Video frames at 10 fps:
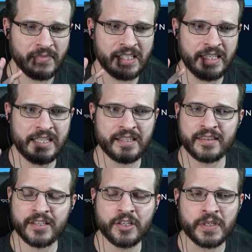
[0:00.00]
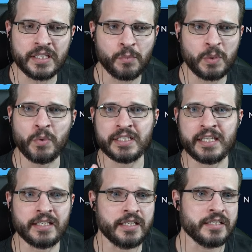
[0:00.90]
in theory, we wouldn't get
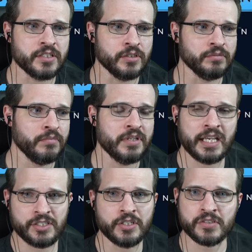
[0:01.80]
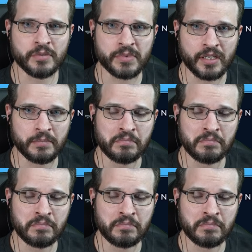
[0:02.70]
it until next year sometime.